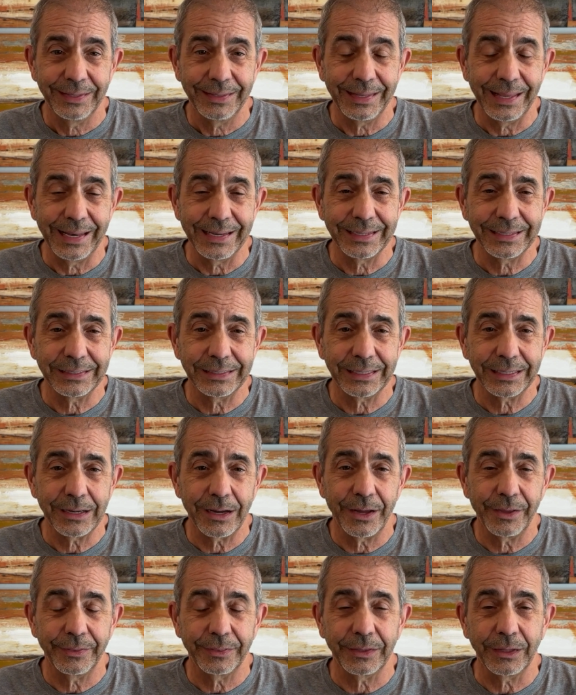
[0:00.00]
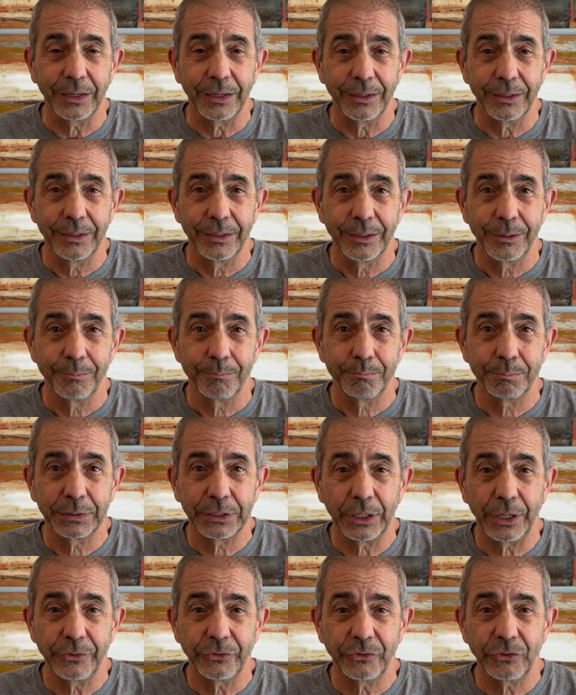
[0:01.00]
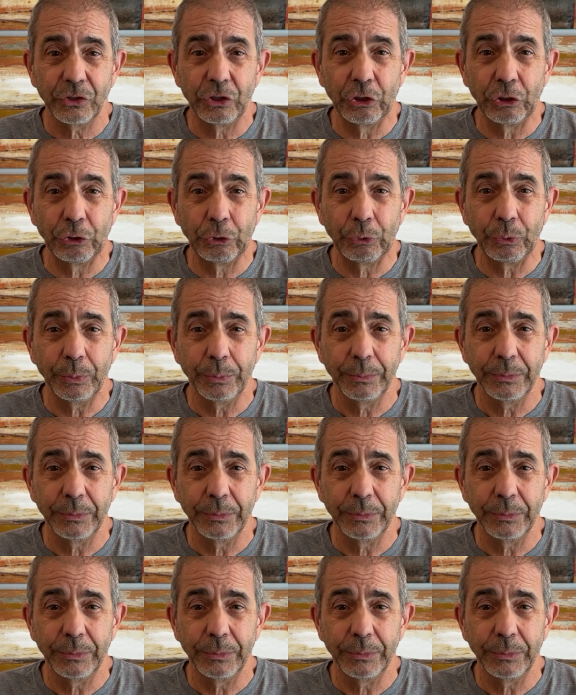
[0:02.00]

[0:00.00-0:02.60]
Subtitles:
Then click on the plus new,